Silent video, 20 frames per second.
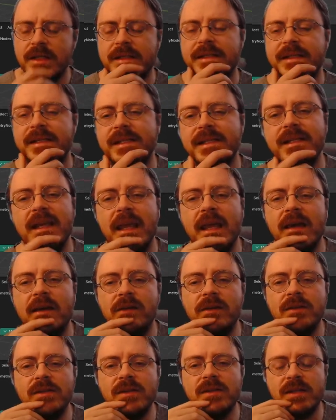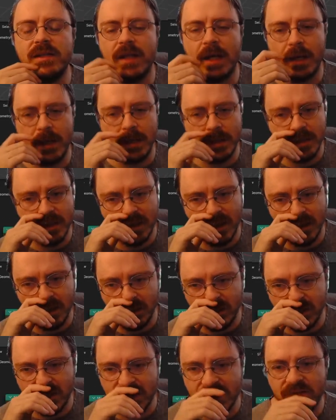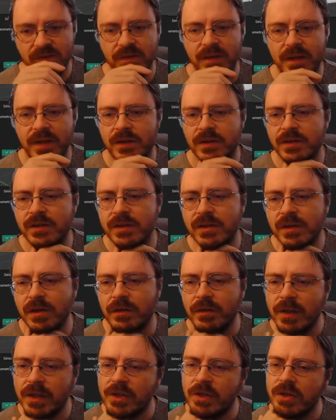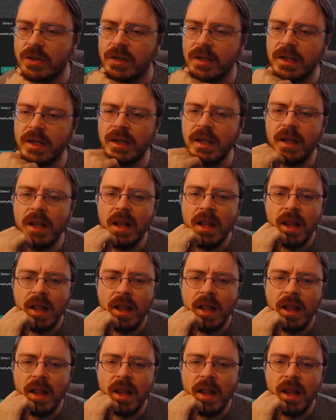scales because I scaled the spheres originally.